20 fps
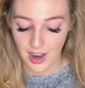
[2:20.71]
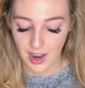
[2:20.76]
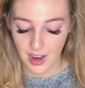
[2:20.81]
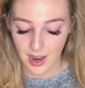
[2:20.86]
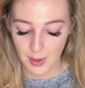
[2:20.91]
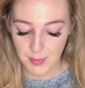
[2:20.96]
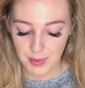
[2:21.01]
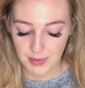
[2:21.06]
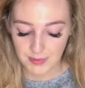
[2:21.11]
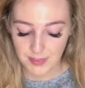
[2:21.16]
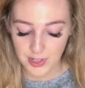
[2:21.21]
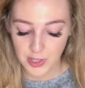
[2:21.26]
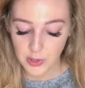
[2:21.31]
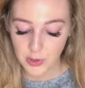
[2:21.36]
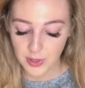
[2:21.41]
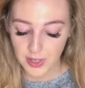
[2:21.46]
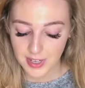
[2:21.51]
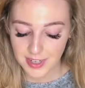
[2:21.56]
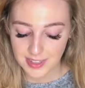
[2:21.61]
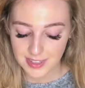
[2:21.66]
In
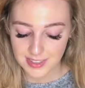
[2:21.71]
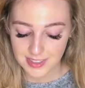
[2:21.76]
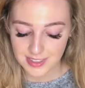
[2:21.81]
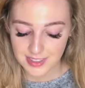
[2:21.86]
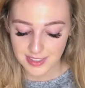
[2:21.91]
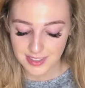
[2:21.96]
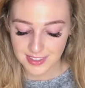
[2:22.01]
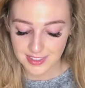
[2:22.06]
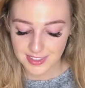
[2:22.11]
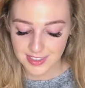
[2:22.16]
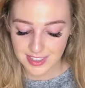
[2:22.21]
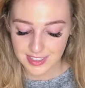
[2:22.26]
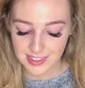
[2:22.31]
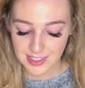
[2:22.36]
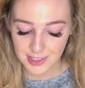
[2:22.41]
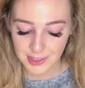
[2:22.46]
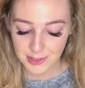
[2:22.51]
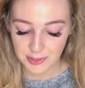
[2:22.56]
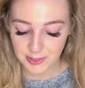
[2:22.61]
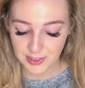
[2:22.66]
Victorious
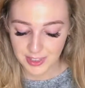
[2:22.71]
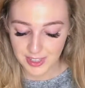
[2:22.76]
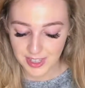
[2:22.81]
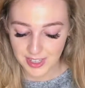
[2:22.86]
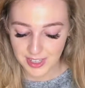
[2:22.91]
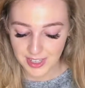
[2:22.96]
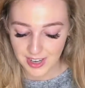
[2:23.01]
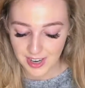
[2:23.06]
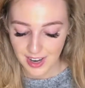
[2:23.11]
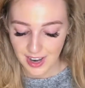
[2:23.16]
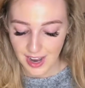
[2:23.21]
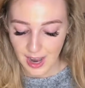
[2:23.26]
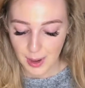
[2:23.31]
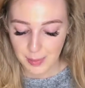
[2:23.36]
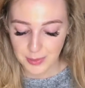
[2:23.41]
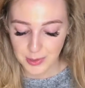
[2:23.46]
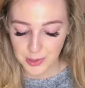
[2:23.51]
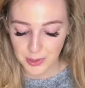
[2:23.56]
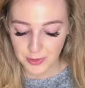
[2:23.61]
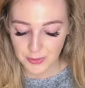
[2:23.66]
Season 3,
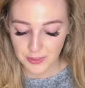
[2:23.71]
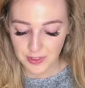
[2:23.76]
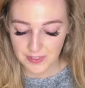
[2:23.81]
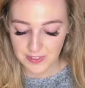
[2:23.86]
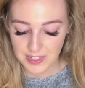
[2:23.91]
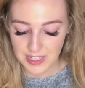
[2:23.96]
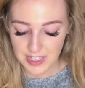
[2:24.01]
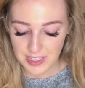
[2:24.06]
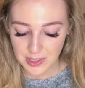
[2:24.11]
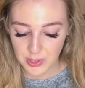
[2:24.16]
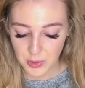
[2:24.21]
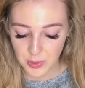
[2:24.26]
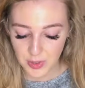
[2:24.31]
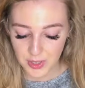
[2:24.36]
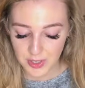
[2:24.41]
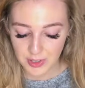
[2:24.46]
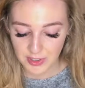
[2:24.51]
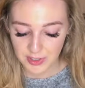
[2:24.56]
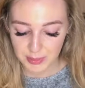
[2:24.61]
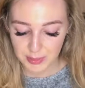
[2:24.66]
Episode 15,
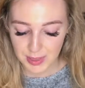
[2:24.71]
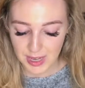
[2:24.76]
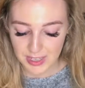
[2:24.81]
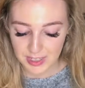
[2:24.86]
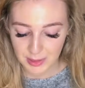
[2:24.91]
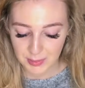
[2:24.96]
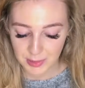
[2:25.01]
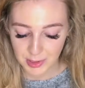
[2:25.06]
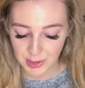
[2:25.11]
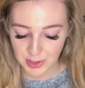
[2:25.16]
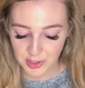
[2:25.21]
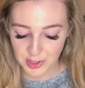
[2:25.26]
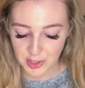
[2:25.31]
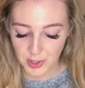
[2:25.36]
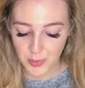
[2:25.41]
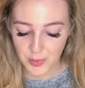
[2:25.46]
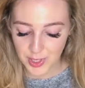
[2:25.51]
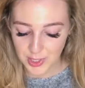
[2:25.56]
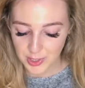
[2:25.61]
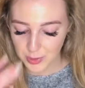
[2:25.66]
Tori goes platinum. There is
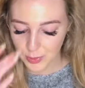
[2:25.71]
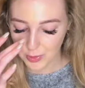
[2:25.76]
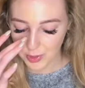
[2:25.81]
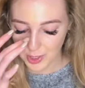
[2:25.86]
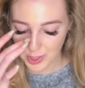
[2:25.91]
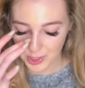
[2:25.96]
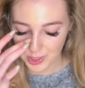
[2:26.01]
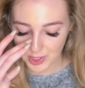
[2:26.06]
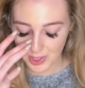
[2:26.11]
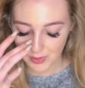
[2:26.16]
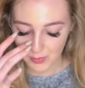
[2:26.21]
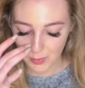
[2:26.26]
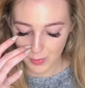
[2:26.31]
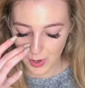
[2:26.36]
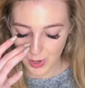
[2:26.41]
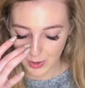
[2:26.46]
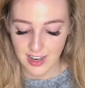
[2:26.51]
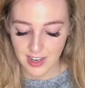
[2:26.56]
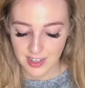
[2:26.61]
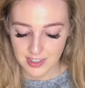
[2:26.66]
no way Tori should have
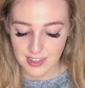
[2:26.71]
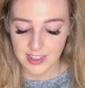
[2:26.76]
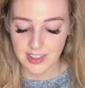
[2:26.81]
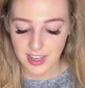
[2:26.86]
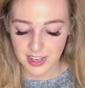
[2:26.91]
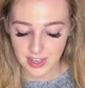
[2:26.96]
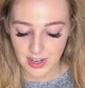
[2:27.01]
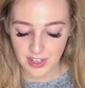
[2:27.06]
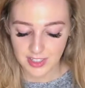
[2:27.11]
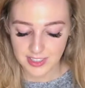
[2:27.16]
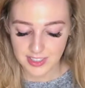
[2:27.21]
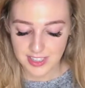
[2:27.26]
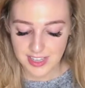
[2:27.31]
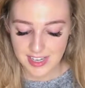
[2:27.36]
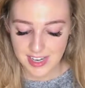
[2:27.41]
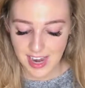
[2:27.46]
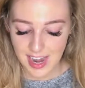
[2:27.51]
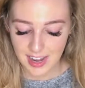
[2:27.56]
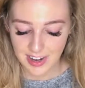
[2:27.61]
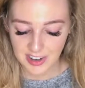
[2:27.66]
won. Did they not see
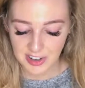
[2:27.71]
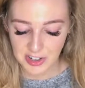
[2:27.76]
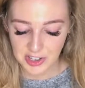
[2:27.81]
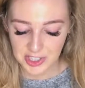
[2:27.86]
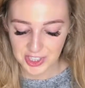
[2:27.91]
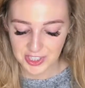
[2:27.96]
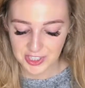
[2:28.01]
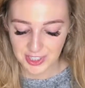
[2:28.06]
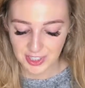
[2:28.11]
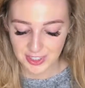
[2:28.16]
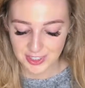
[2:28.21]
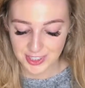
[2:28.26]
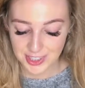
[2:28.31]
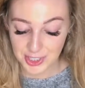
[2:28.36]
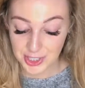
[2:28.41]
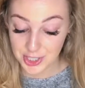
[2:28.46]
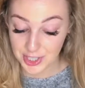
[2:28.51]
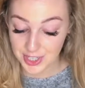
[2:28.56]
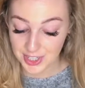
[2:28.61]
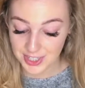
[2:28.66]
Kat or Jade's
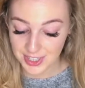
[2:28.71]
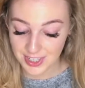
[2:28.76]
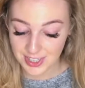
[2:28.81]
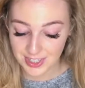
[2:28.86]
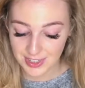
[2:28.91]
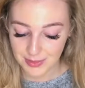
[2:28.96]
audition?